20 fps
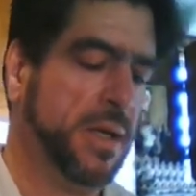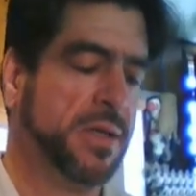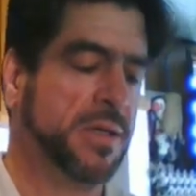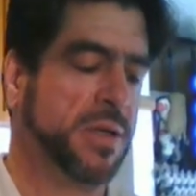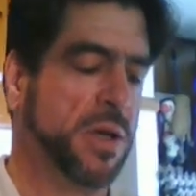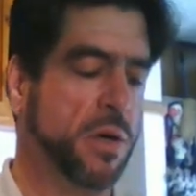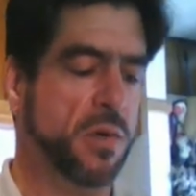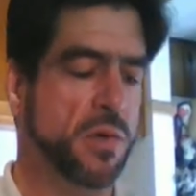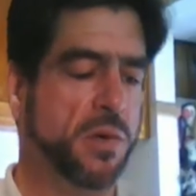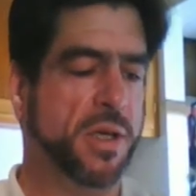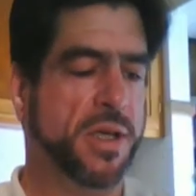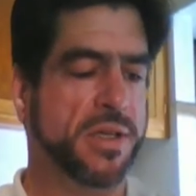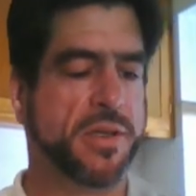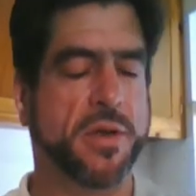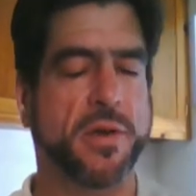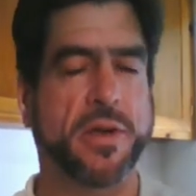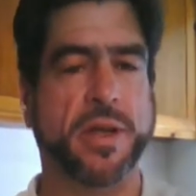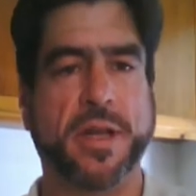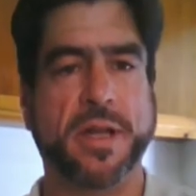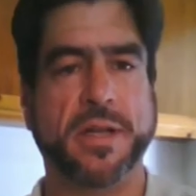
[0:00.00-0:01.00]
So let's
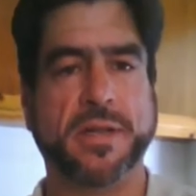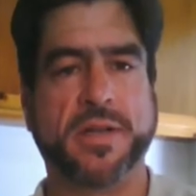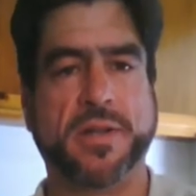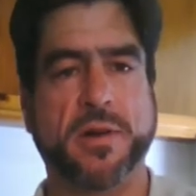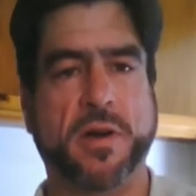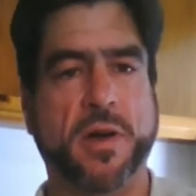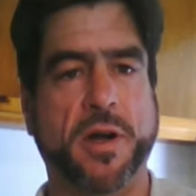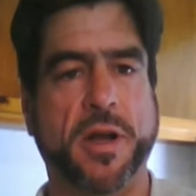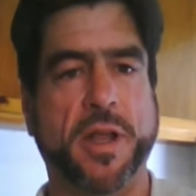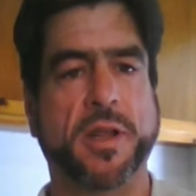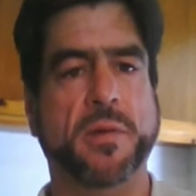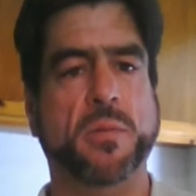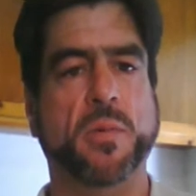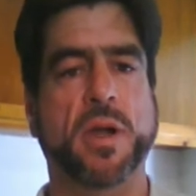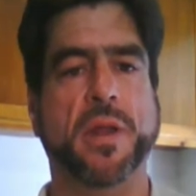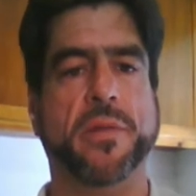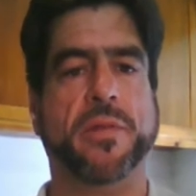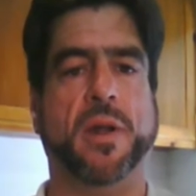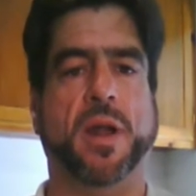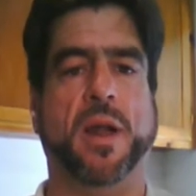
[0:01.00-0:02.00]
go get started
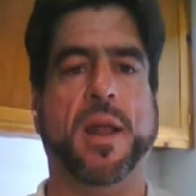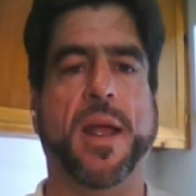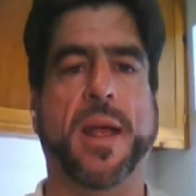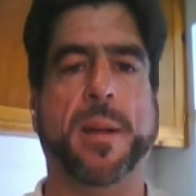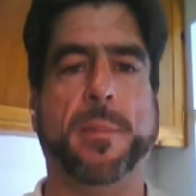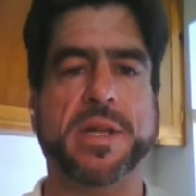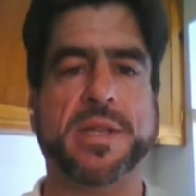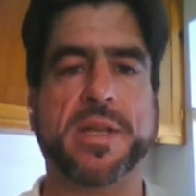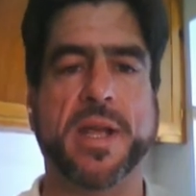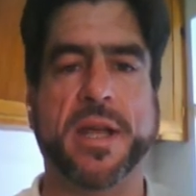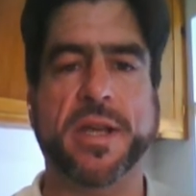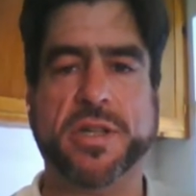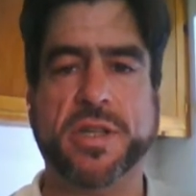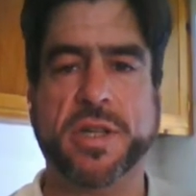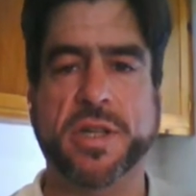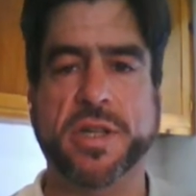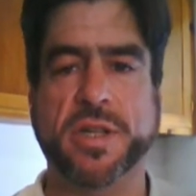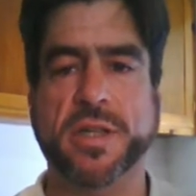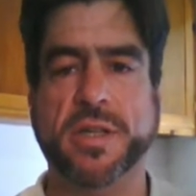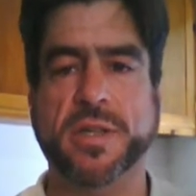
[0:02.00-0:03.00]
with
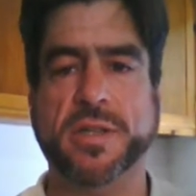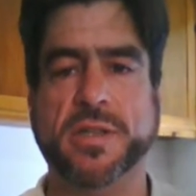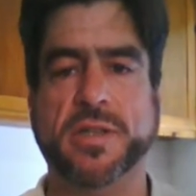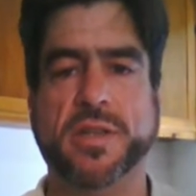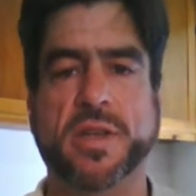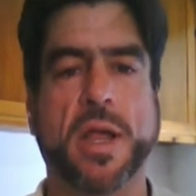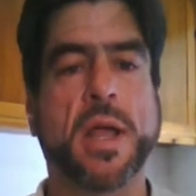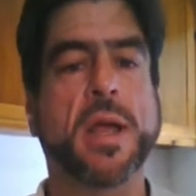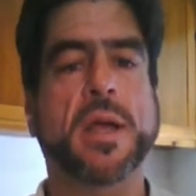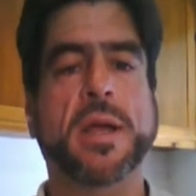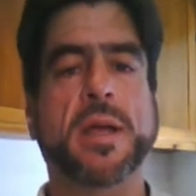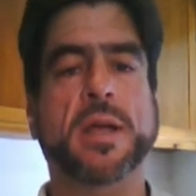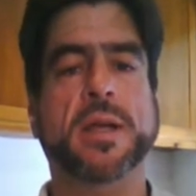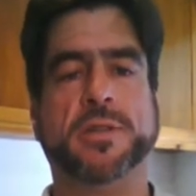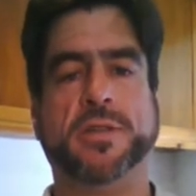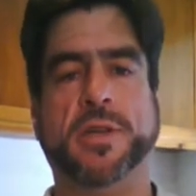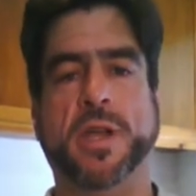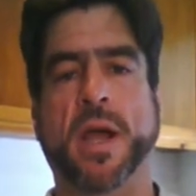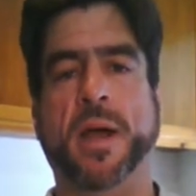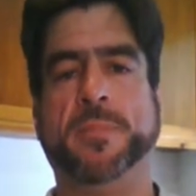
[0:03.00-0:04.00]
Lamentations
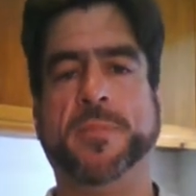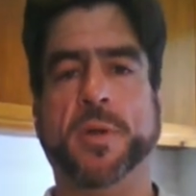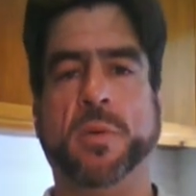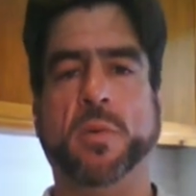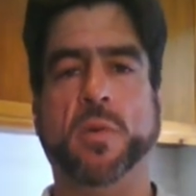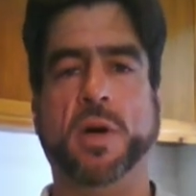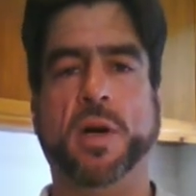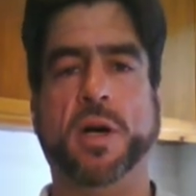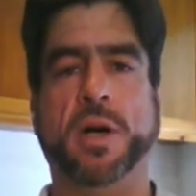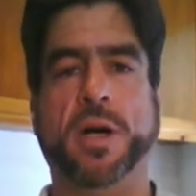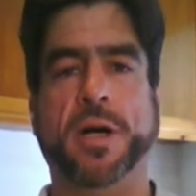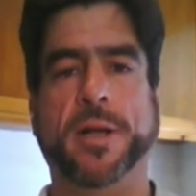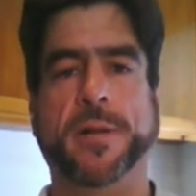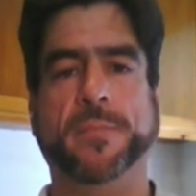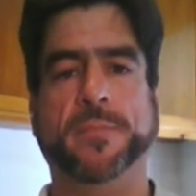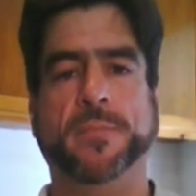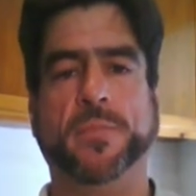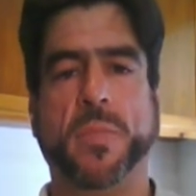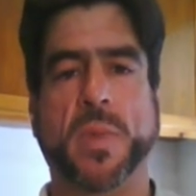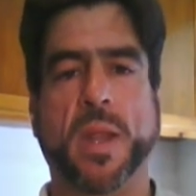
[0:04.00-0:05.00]
chapter
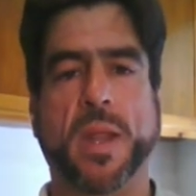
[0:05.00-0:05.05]
1.